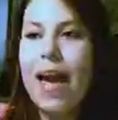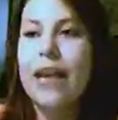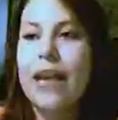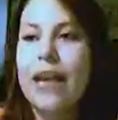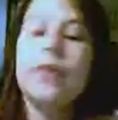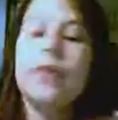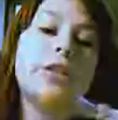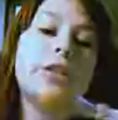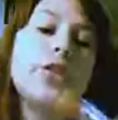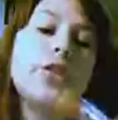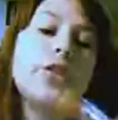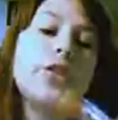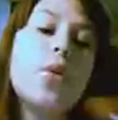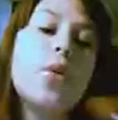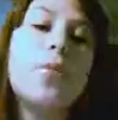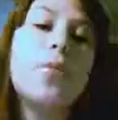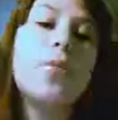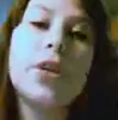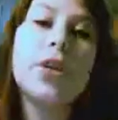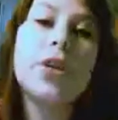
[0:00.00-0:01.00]
Now I do
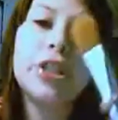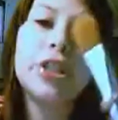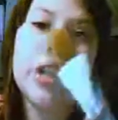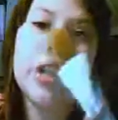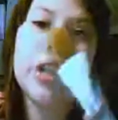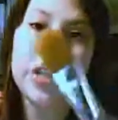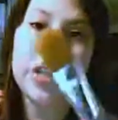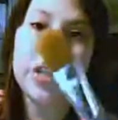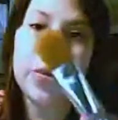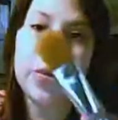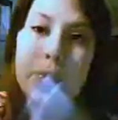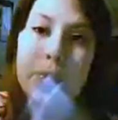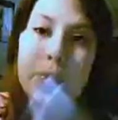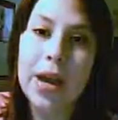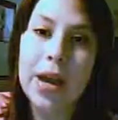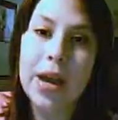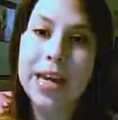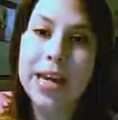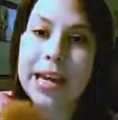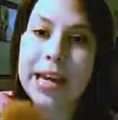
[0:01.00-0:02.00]
appreciate the
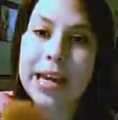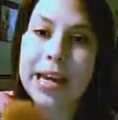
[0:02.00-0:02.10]
way